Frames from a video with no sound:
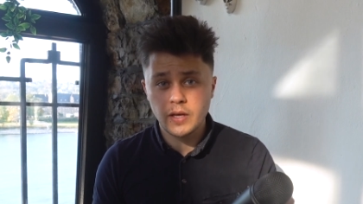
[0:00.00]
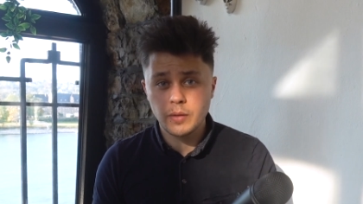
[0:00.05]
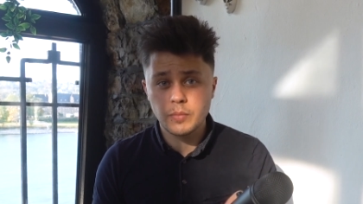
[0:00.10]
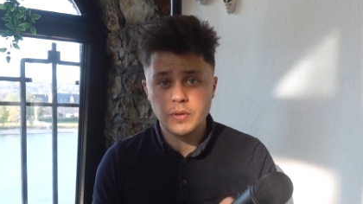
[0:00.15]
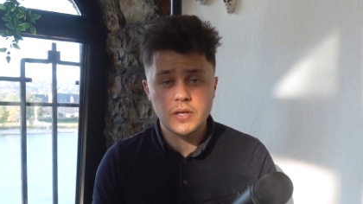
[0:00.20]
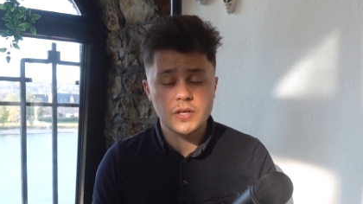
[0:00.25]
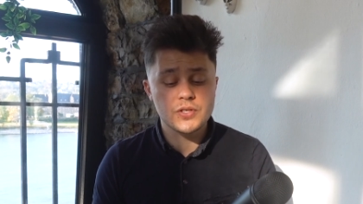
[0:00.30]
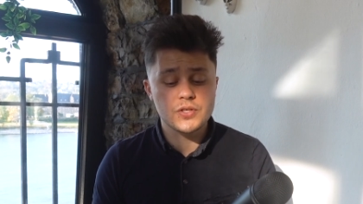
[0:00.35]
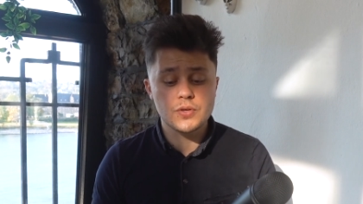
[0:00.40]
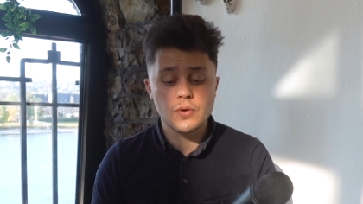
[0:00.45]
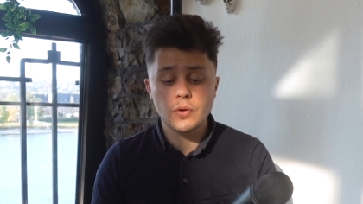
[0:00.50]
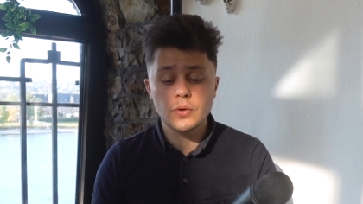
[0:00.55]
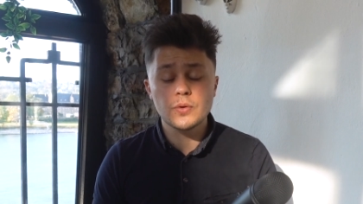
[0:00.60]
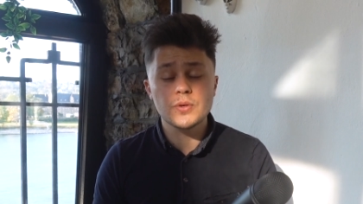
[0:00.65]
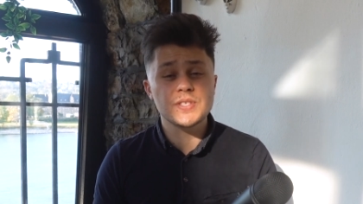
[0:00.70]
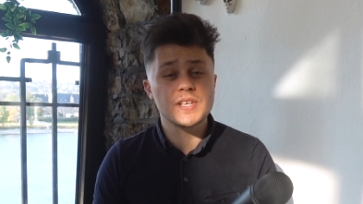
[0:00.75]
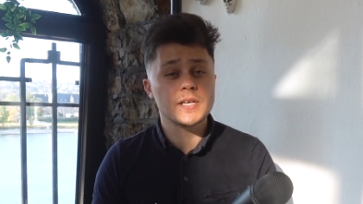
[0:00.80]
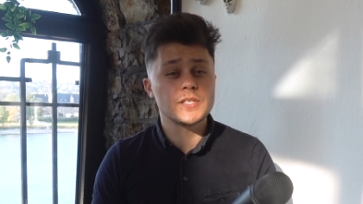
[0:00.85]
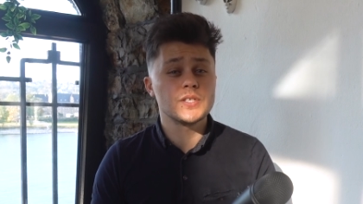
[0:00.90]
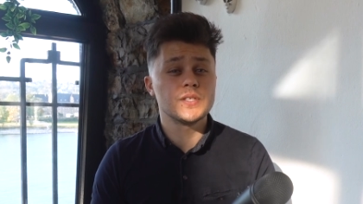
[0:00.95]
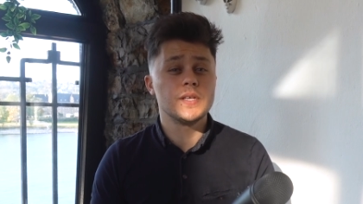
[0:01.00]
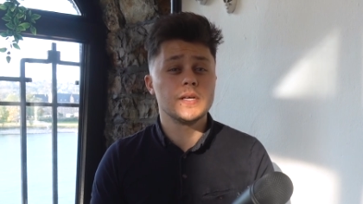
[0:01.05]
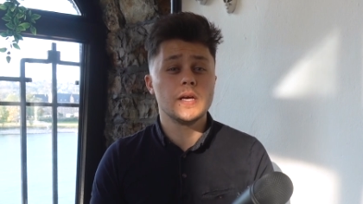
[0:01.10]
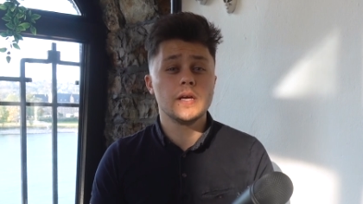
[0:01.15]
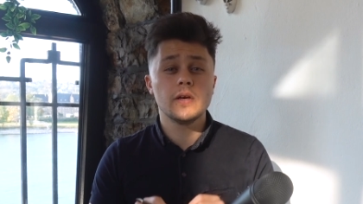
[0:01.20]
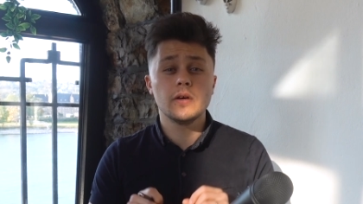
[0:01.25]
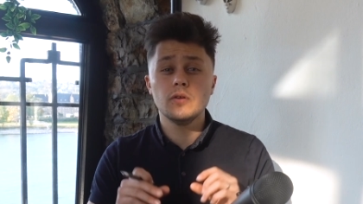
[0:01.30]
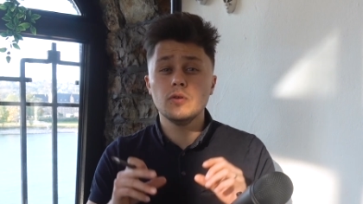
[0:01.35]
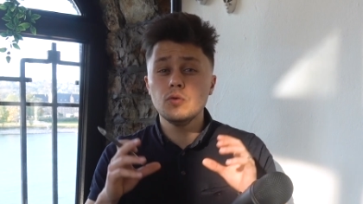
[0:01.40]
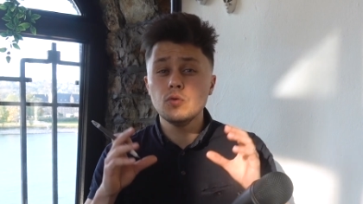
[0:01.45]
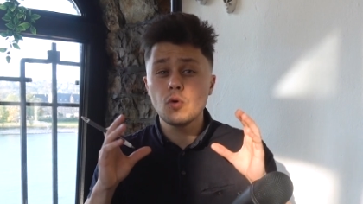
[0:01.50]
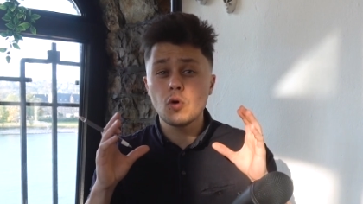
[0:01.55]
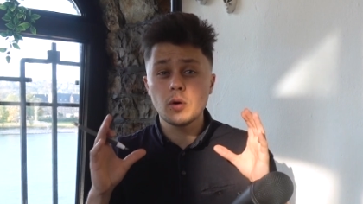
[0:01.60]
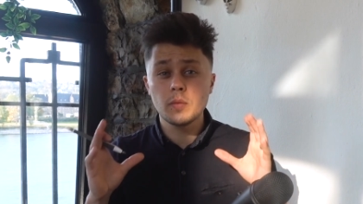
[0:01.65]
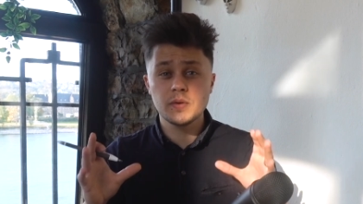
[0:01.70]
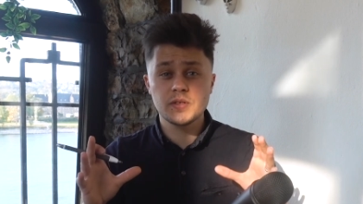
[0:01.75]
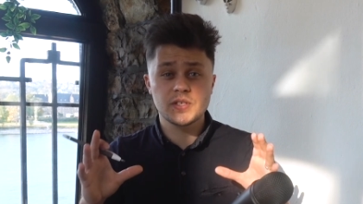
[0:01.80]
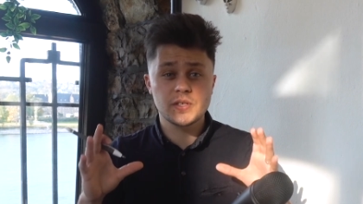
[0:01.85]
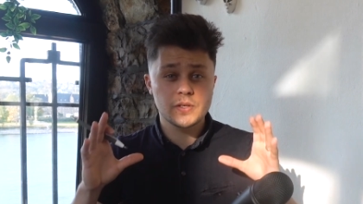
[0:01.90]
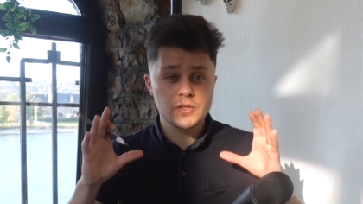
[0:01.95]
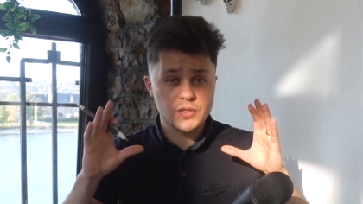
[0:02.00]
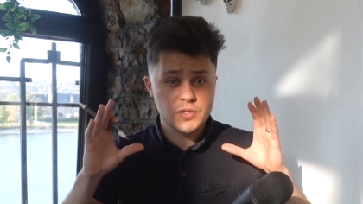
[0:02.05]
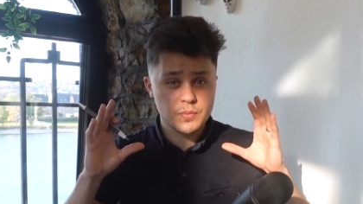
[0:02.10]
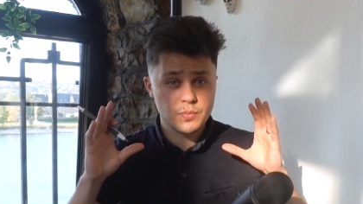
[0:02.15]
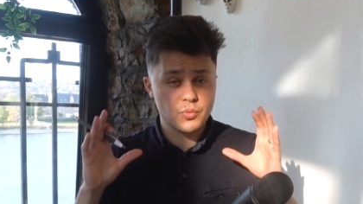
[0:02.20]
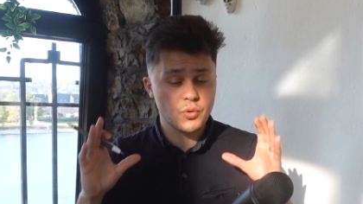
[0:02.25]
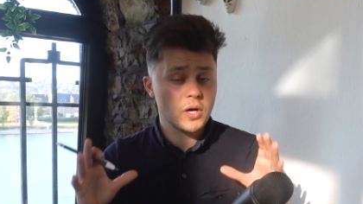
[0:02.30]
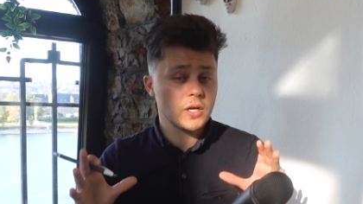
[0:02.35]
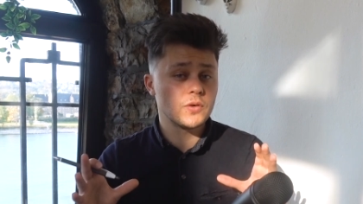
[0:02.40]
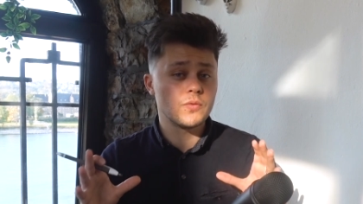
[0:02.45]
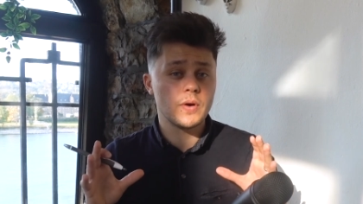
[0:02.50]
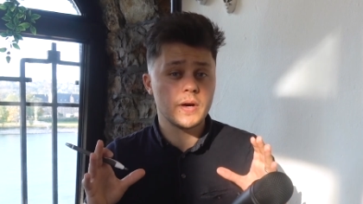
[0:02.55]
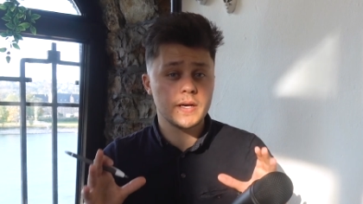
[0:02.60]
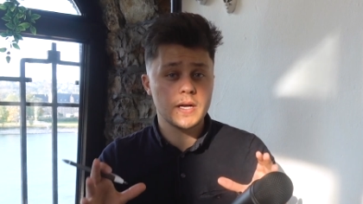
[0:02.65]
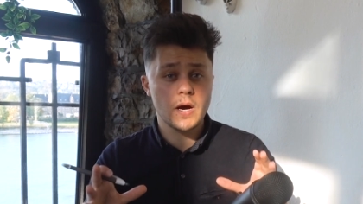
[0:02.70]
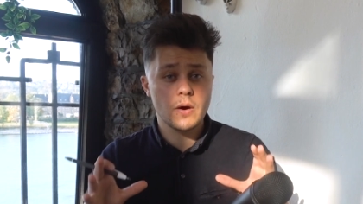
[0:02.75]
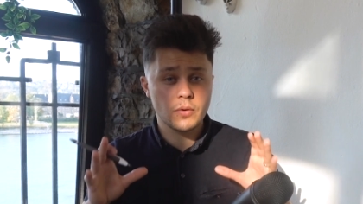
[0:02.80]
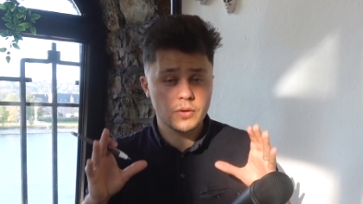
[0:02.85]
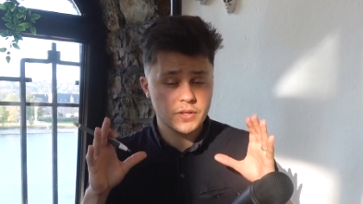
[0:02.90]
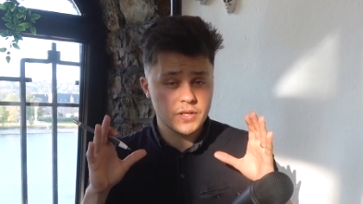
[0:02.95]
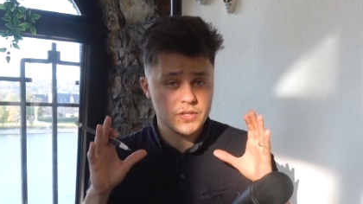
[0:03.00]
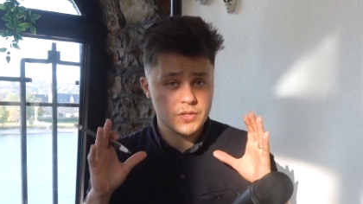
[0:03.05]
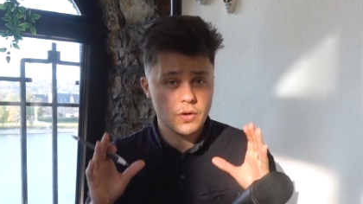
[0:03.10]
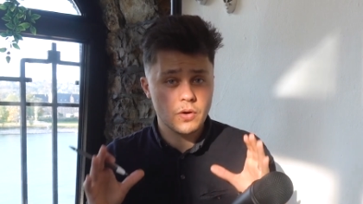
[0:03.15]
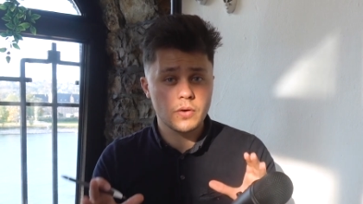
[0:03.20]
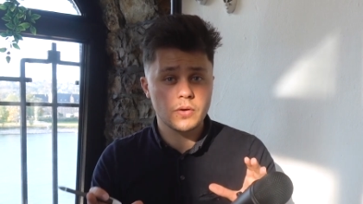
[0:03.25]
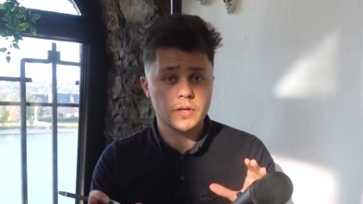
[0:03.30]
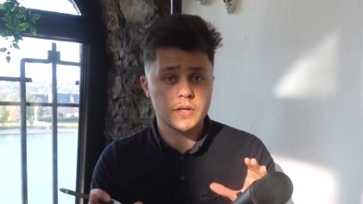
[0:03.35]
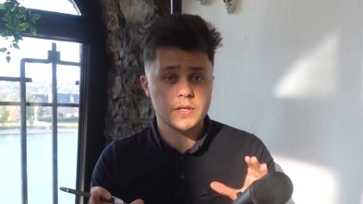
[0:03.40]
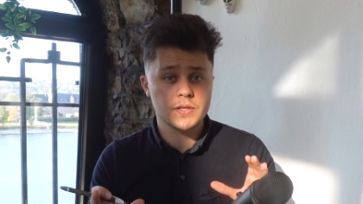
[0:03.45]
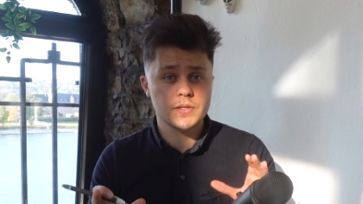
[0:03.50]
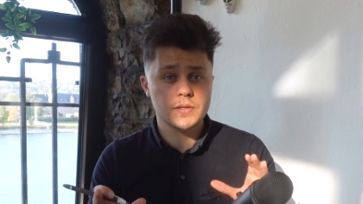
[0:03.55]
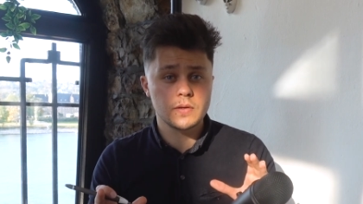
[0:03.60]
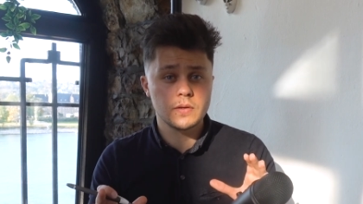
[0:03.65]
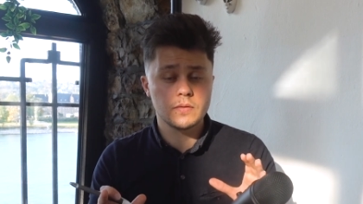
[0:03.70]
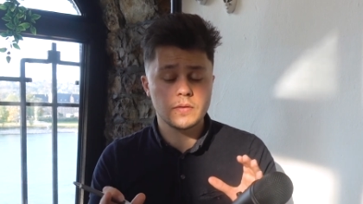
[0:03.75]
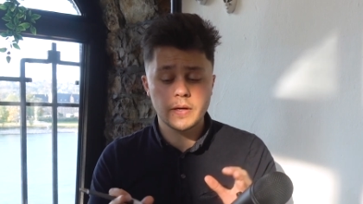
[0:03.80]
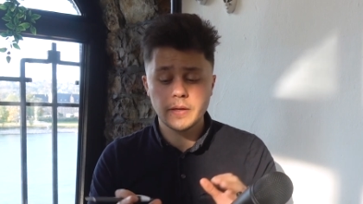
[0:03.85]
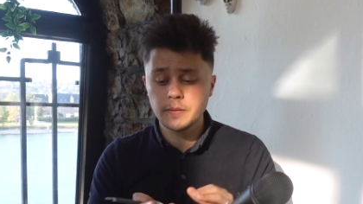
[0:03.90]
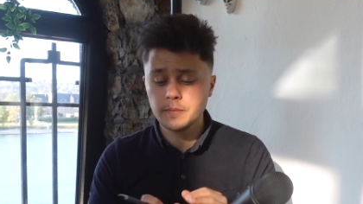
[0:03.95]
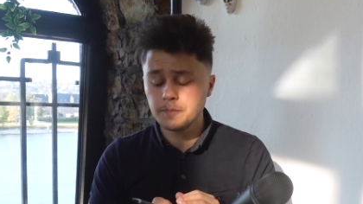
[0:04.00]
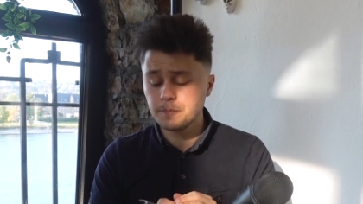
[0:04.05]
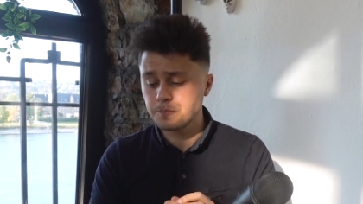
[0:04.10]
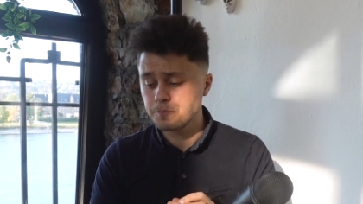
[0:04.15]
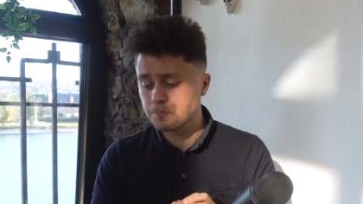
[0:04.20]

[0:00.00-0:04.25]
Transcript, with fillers: because Yotta is actually taking enormous spread right now on these earnings, right?